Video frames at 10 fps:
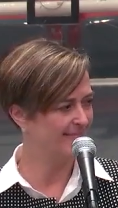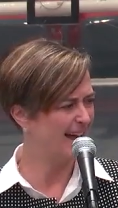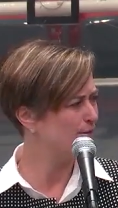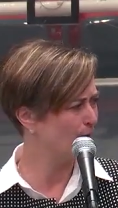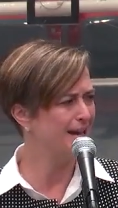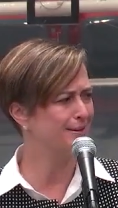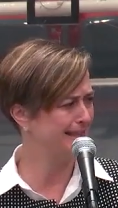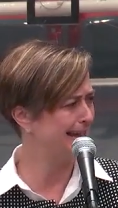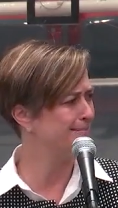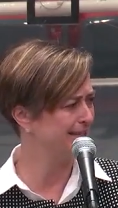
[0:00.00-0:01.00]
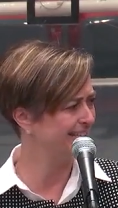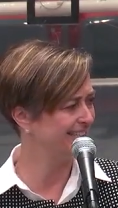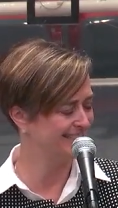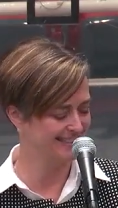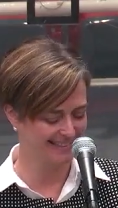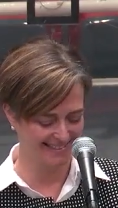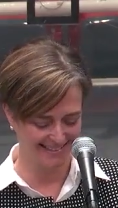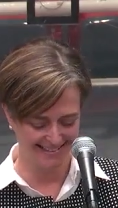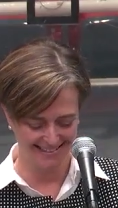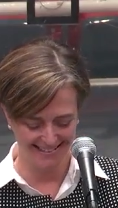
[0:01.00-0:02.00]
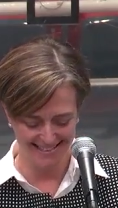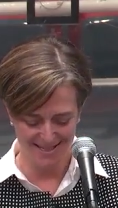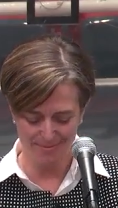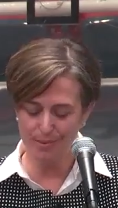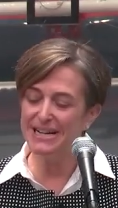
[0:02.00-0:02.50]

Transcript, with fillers: How great would that be? But